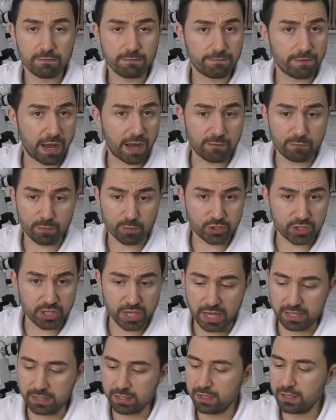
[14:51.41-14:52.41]

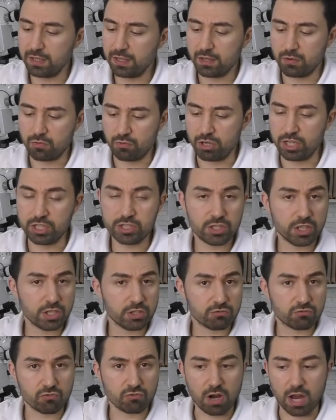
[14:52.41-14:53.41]
5%,
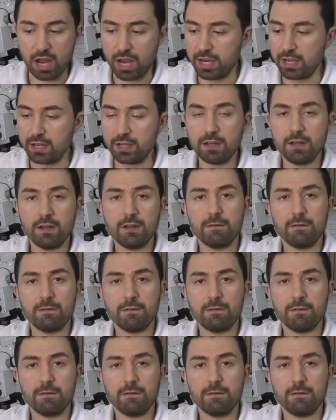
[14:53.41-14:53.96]
rinsing, drying,